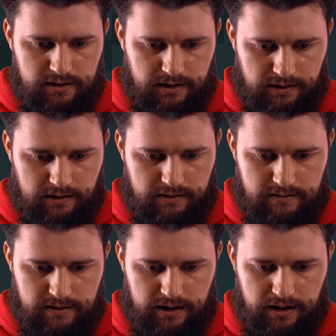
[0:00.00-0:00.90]

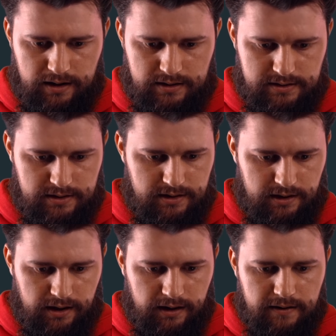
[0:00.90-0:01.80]
here, and
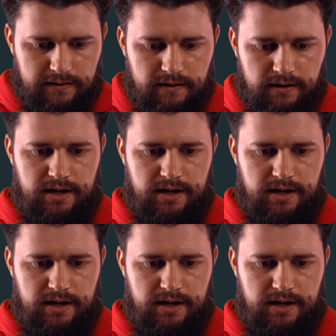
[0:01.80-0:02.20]
here.